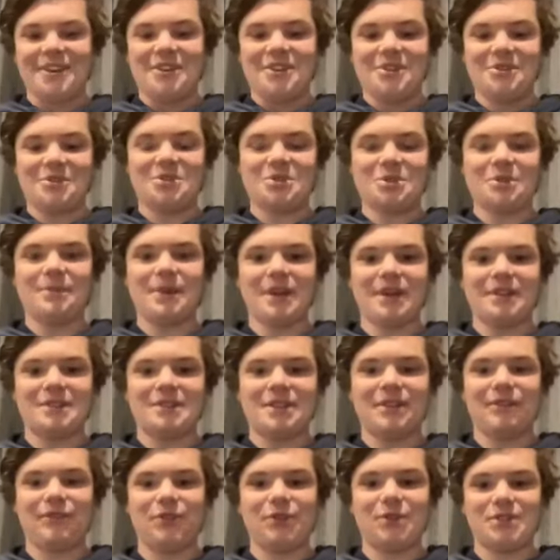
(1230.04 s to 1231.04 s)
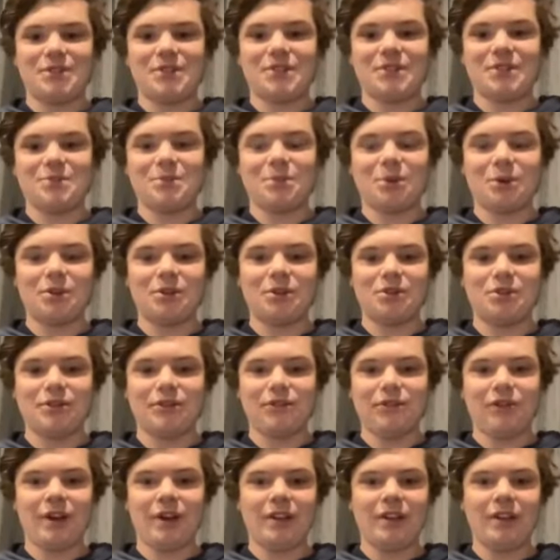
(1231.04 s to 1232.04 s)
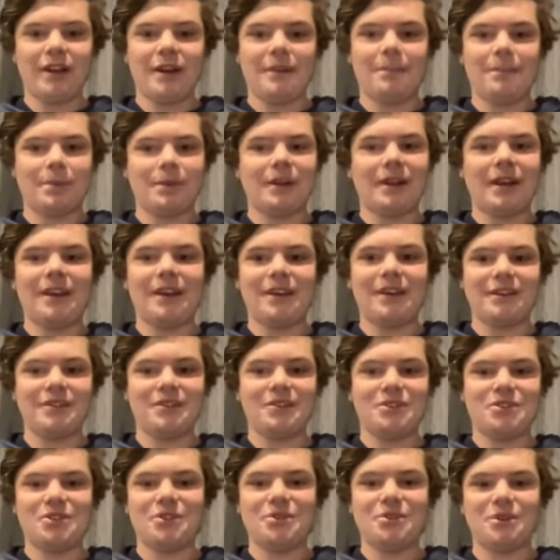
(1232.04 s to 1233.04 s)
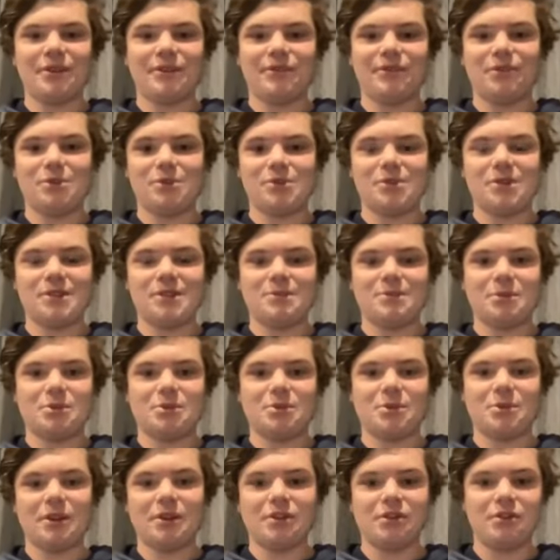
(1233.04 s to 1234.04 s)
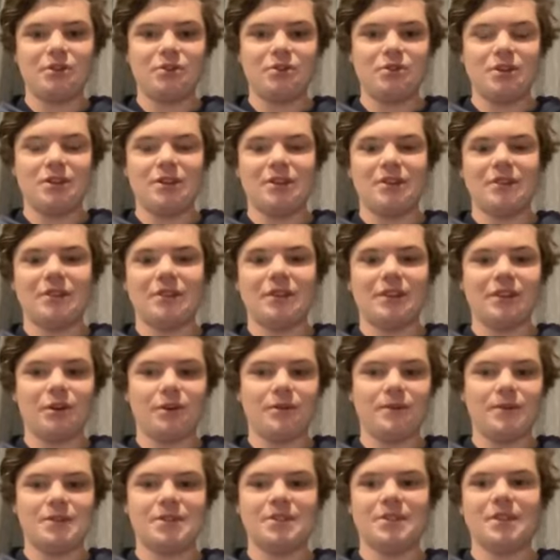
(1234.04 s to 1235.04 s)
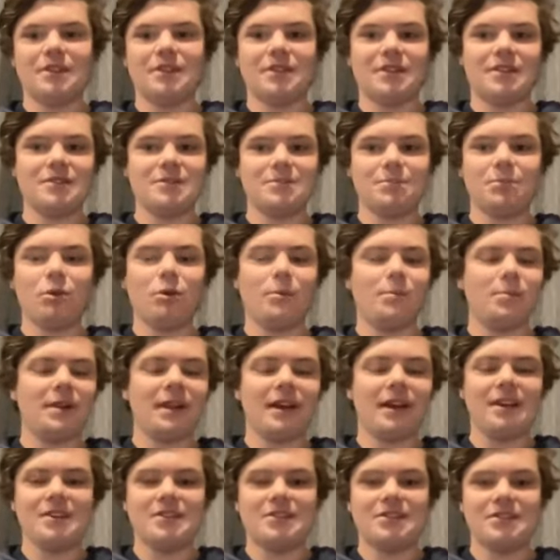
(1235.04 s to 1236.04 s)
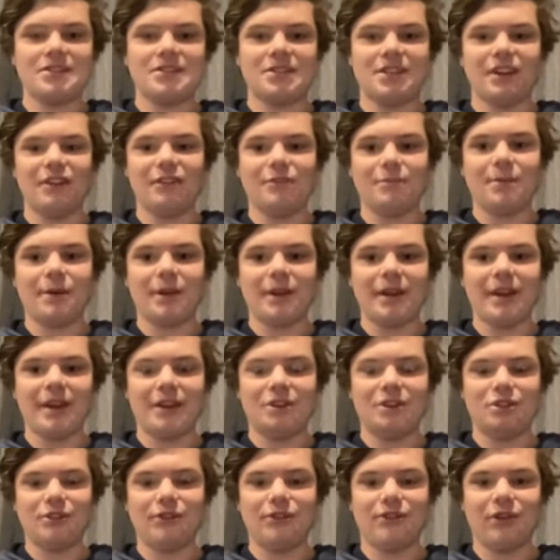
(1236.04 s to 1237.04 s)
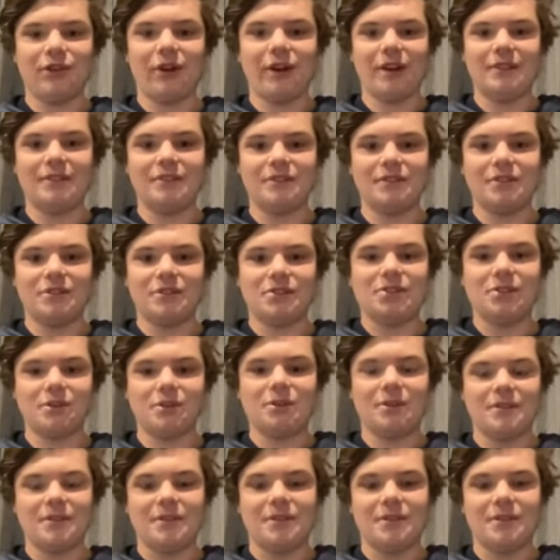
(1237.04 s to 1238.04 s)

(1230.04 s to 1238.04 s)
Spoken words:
You were talking about differences. What did you find like playing the 2 differences between union and league? Obviously, there's more players and stuff, but how did you find the 2?